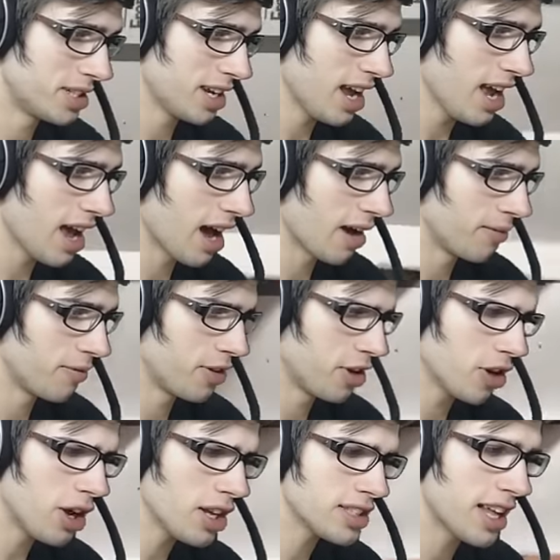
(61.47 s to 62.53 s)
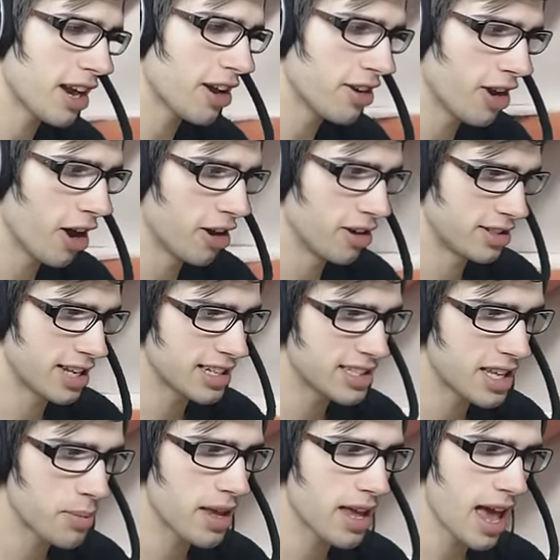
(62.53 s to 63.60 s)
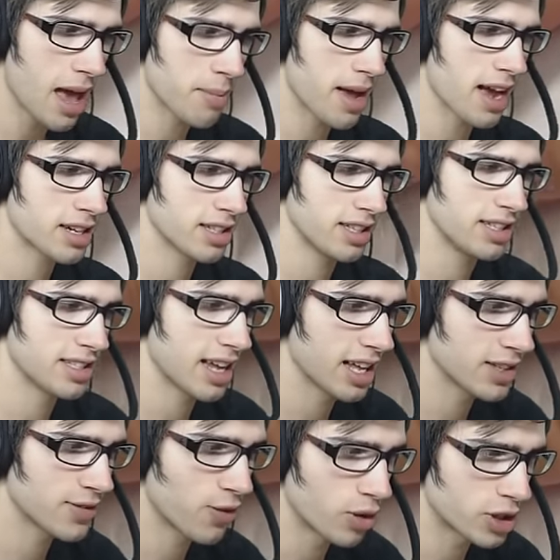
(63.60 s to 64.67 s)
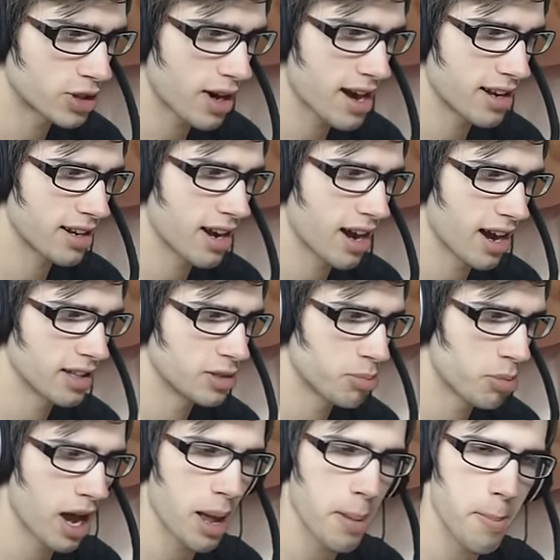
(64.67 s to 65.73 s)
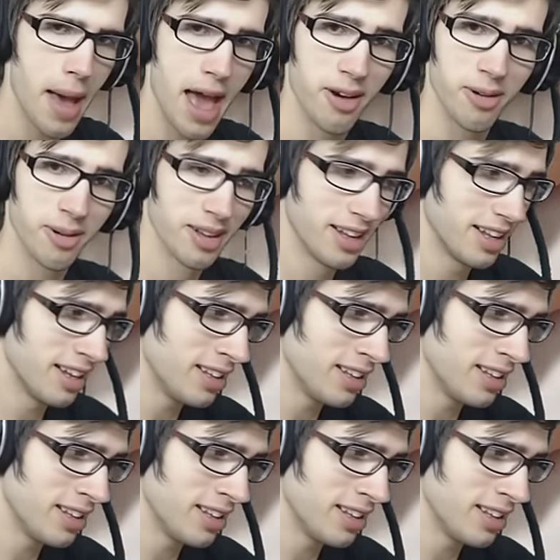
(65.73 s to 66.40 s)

yeah, for you guys that don't know, TCBM actually stands for Traded Cards by Mail.